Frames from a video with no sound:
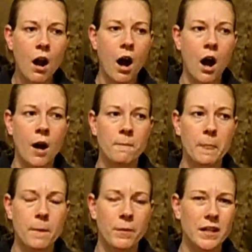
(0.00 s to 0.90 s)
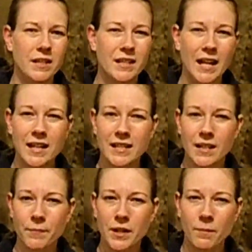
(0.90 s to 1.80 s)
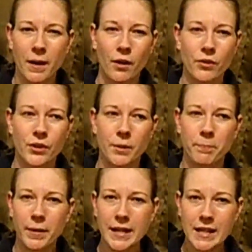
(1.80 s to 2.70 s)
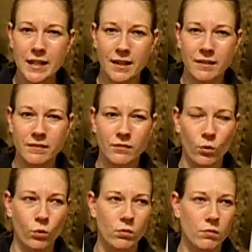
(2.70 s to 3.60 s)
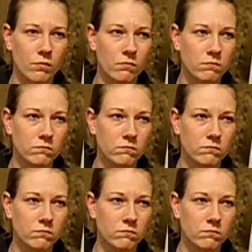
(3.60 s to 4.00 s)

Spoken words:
But it's saying something about the PIN or